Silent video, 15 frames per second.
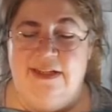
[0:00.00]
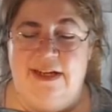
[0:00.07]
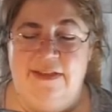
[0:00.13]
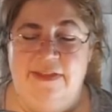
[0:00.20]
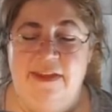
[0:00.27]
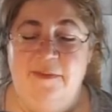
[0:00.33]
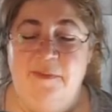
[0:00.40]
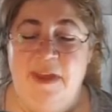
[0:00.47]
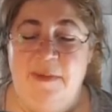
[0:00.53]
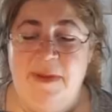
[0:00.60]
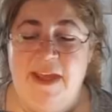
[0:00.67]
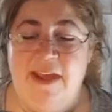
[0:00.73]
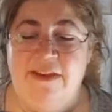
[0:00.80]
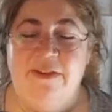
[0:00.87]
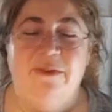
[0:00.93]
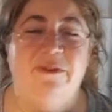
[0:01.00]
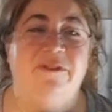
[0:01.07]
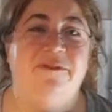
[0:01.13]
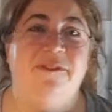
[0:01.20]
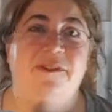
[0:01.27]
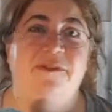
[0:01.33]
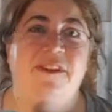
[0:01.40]
think maybe I used
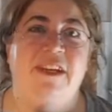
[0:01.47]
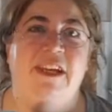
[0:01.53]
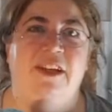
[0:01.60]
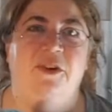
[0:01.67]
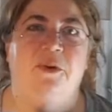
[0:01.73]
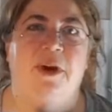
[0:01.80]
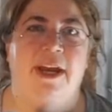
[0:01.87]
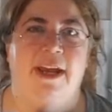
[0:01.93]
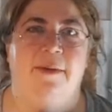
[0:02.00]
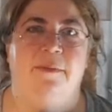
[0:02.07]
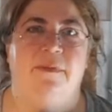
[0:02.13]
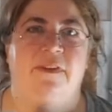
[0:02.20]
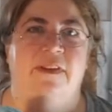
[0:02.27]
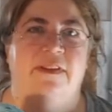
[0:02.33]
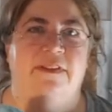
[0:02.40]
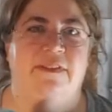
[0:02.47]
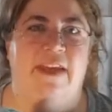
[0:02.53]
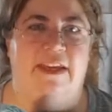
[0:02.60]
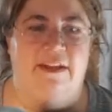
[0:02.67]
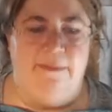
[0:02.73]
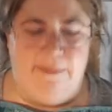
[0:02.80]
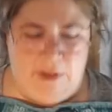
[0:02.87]
15 grams of the second